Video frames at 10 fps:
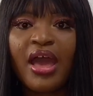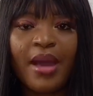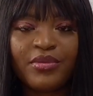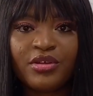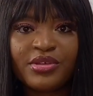
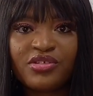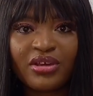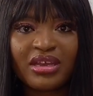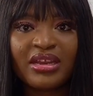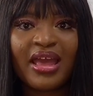I'm going to be
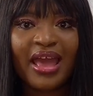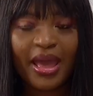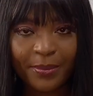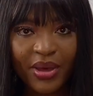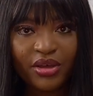talking
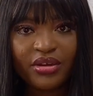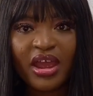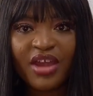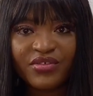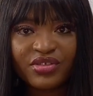about
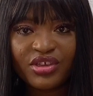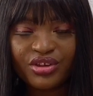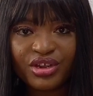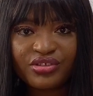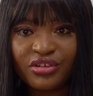everything you
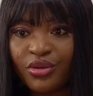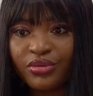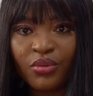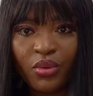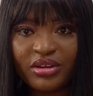need to know,
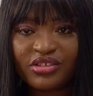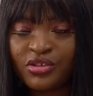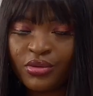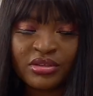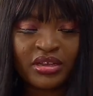the one that
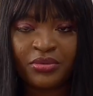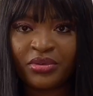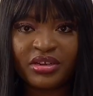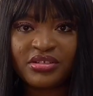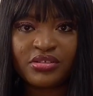told us and the one
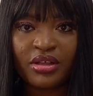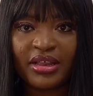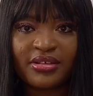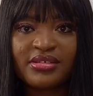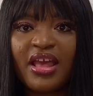that didn't tell
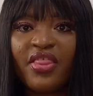us,